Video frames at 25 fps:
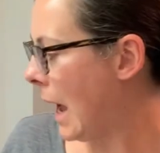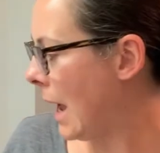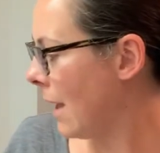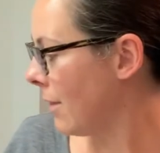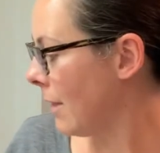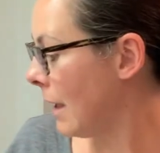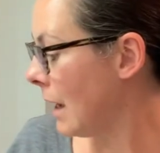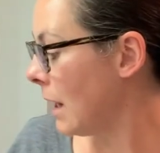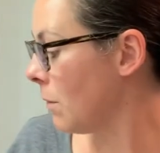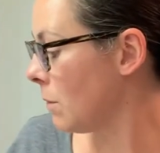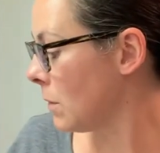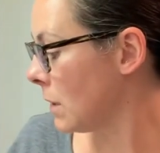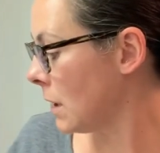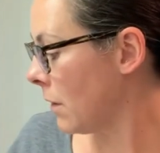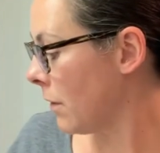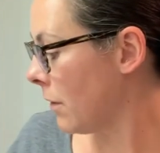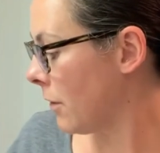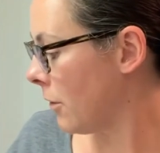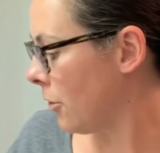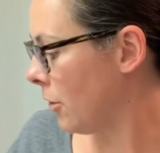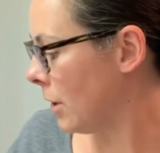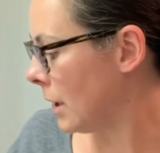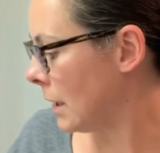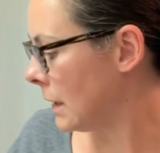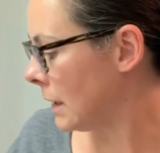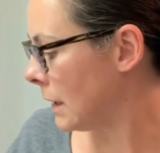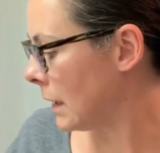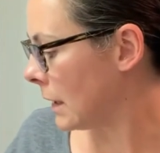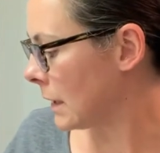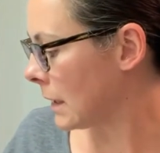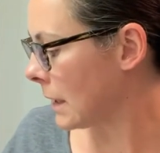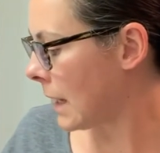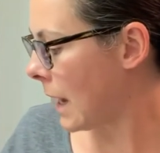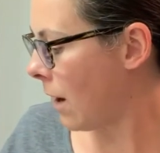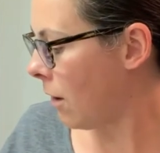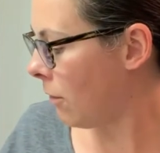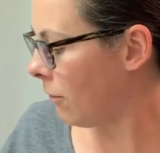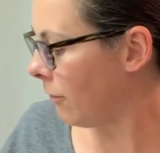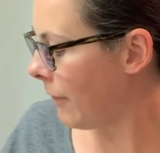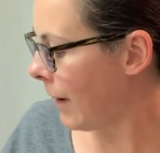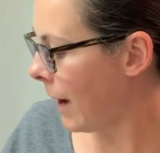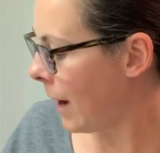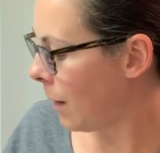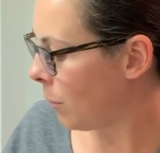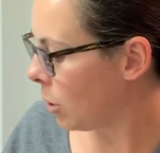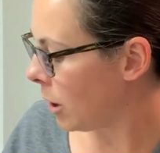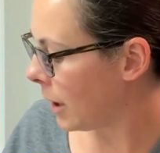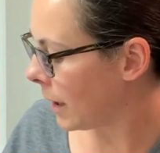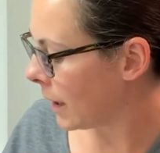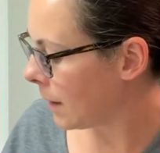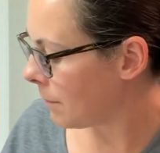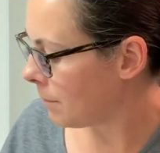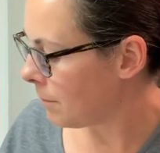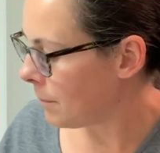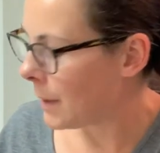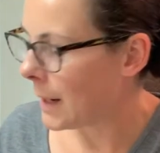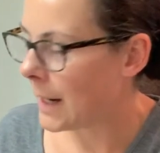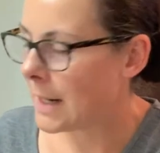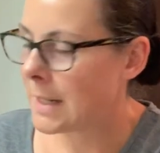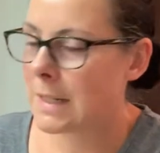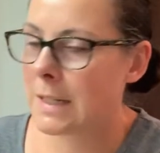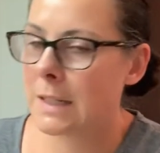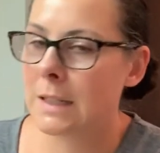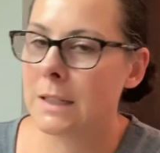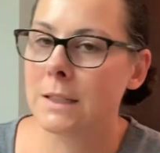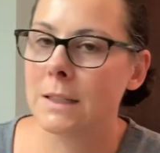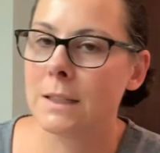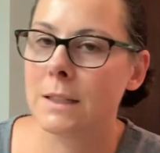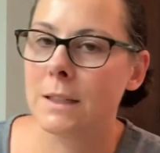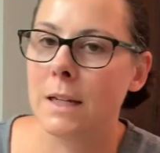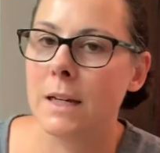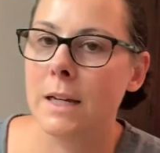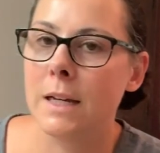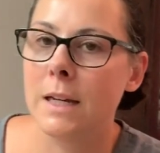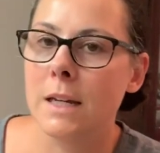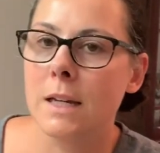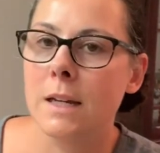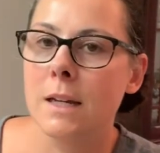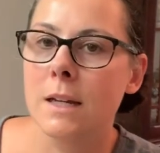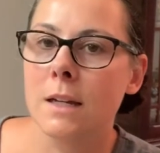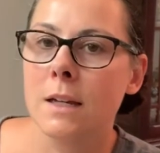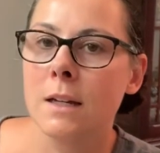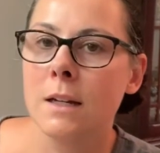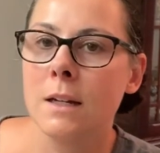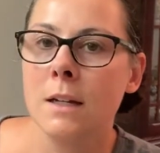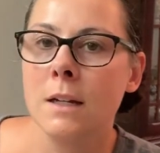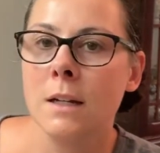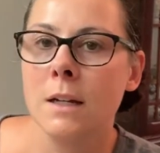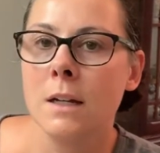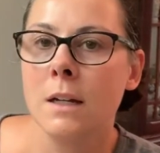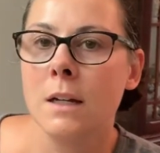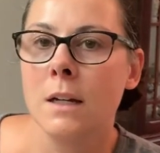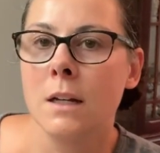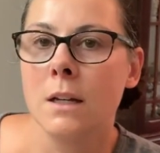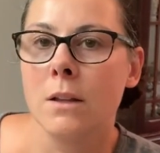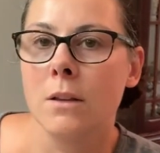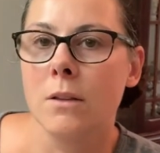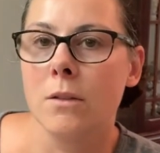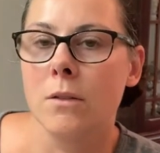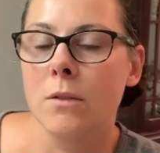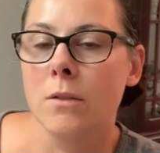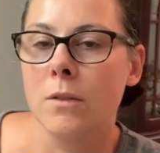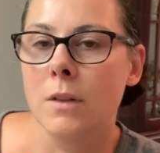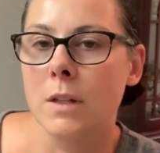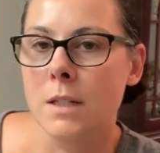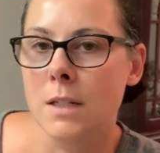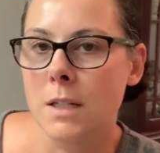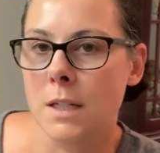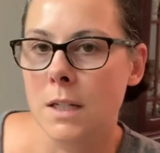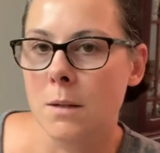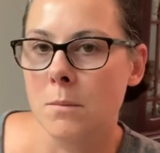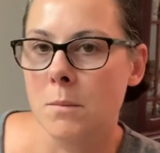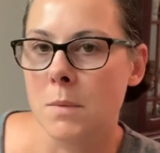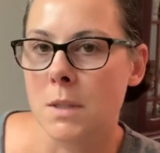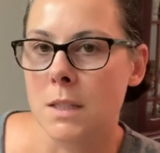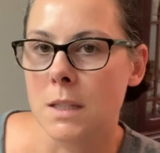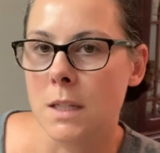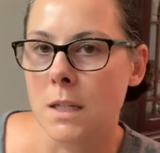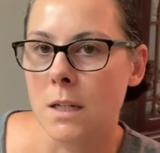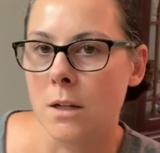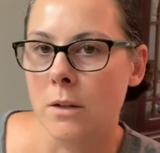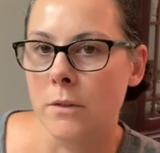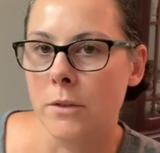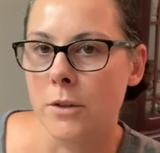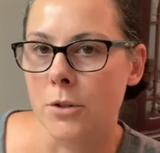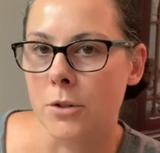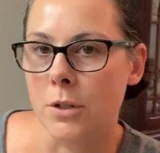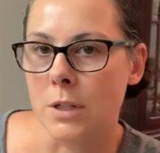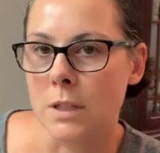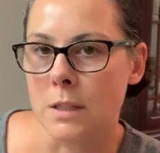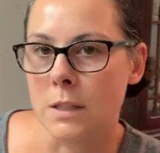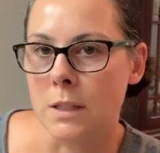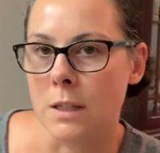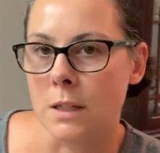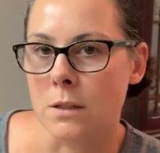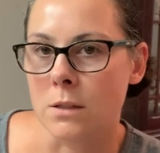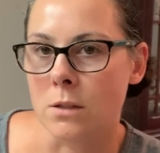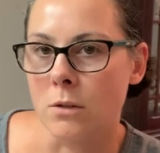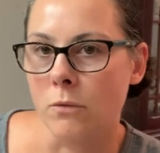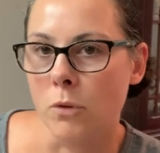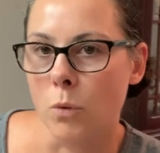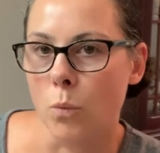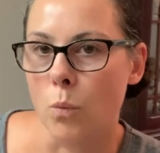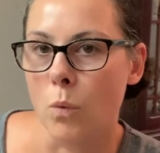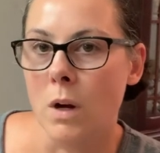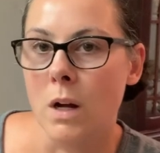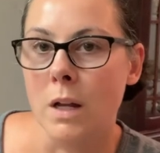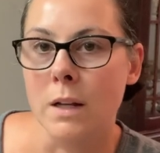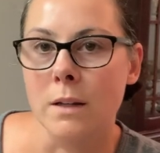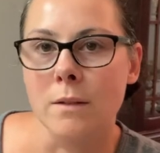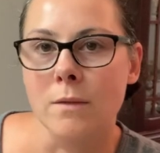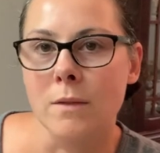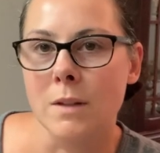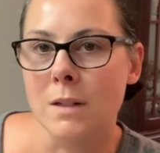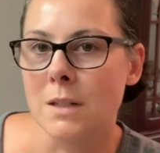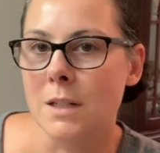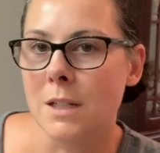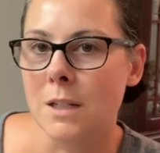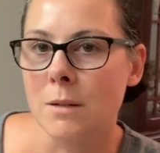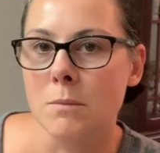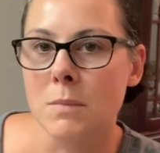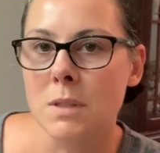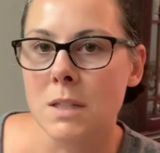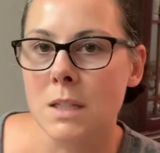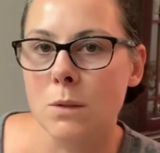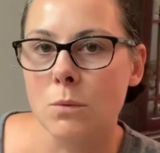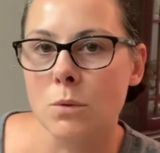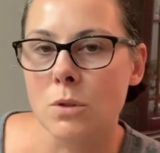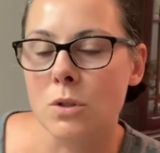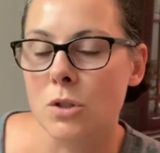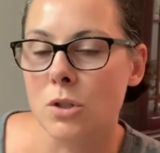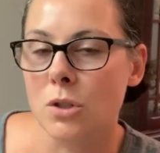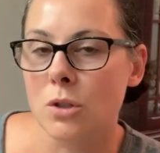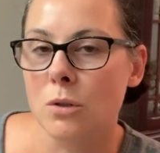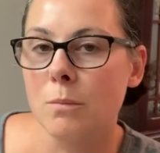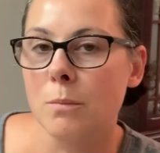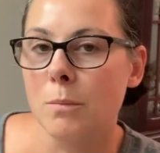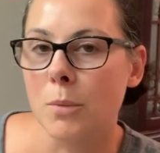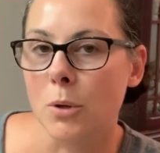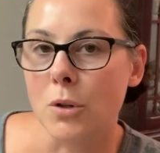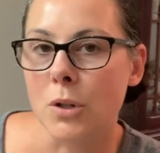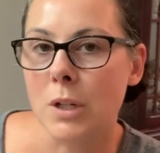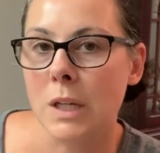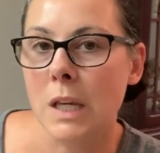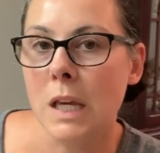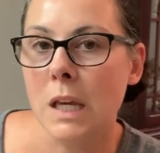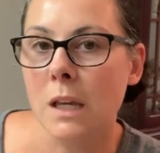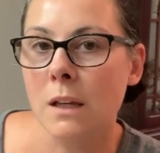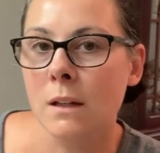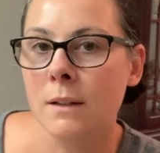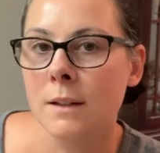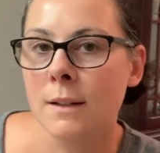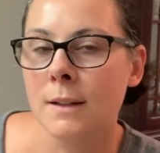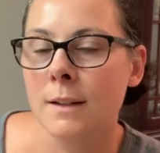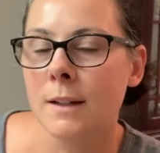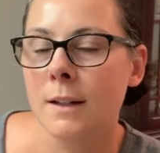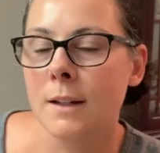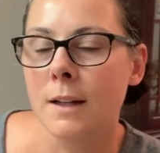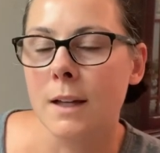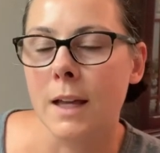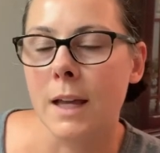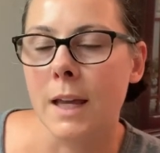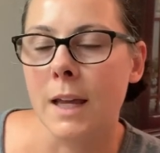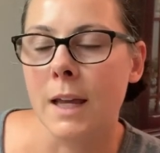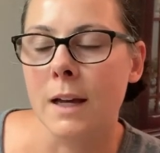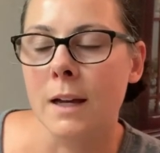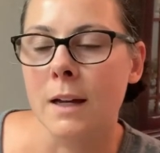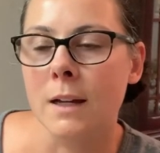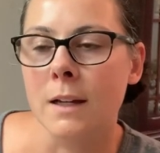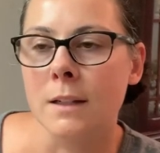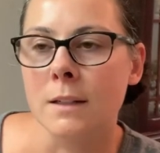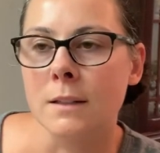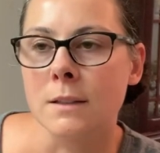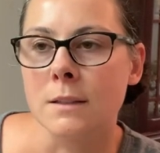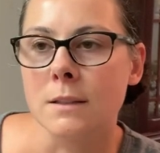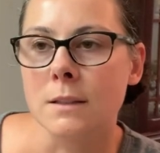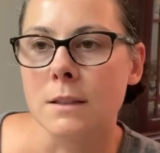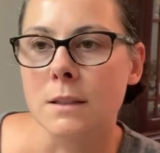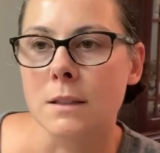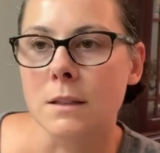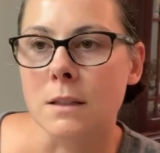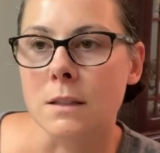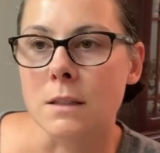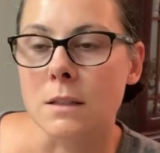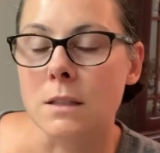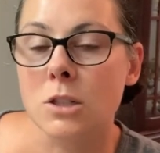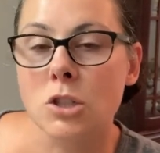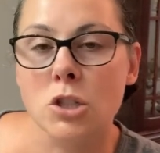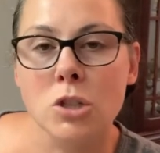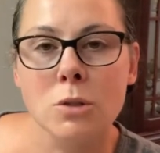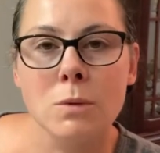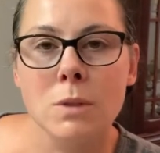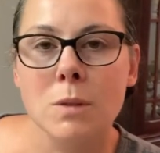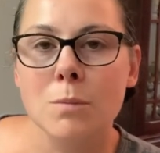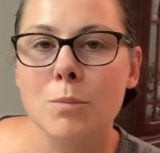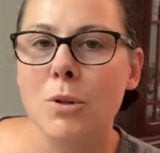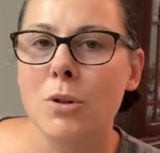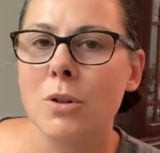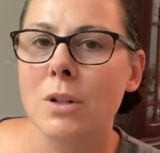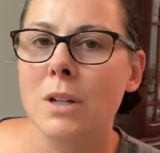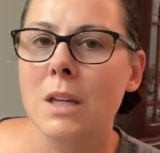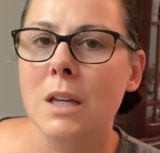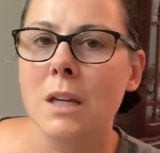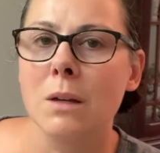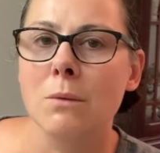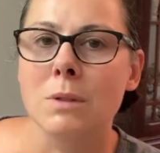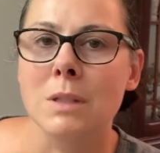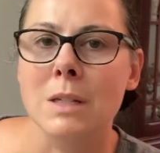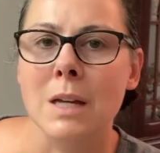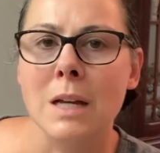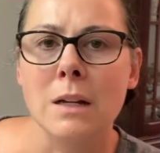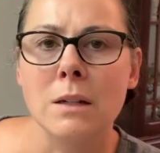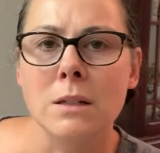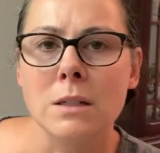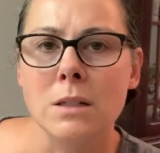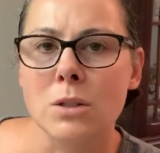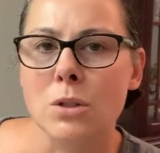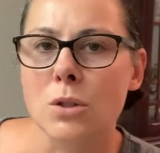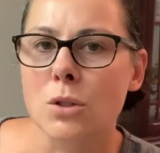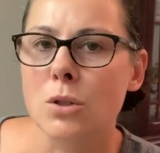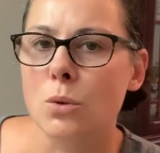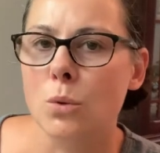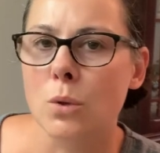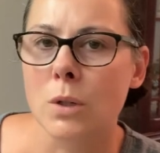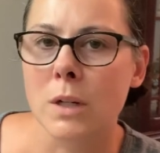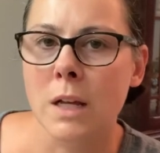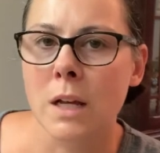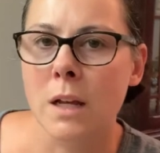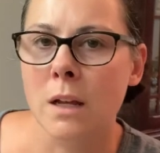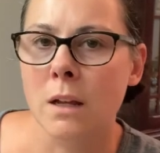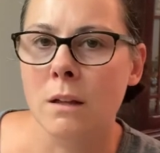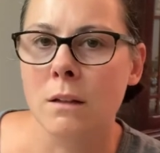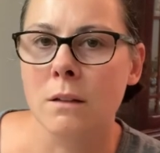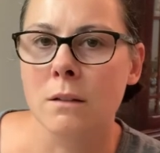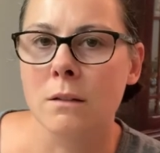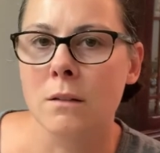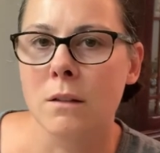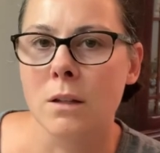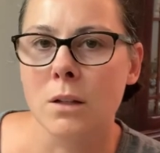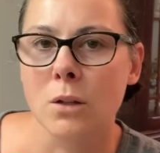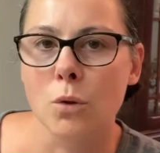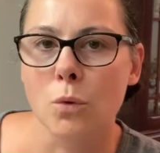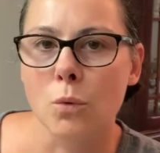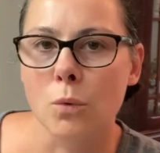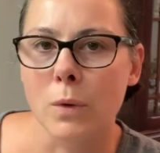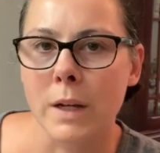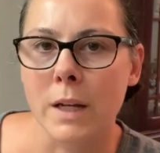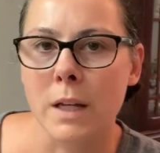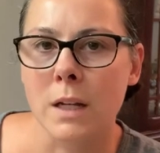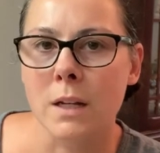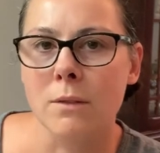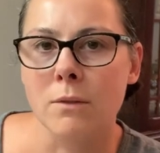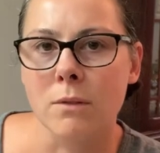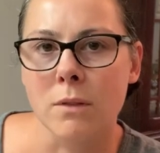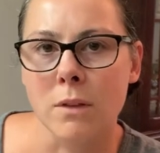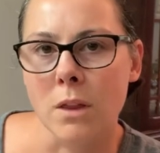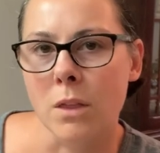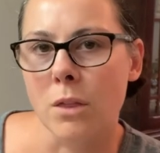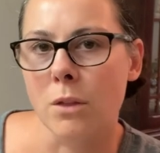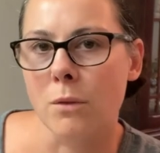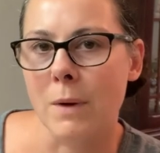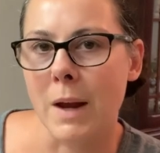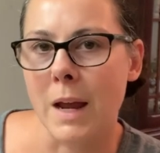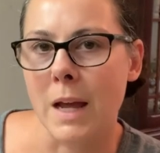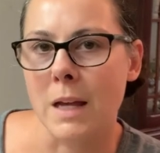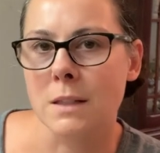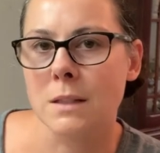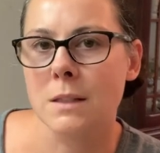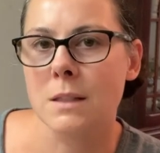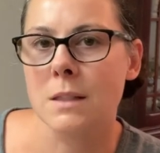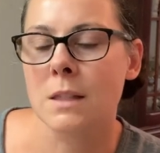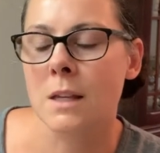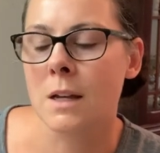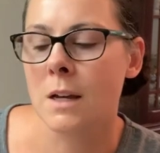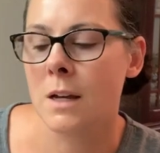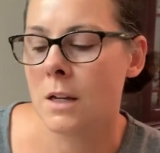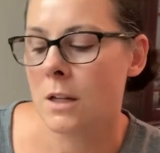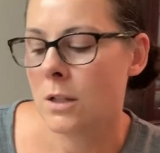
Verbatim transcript: I think it was on thirty-six count fabric, but I didn't like the D M C on thirty-six over one. The D M C was too bulky and the stitching was bulky. It was kind of distorting the grid of the threads.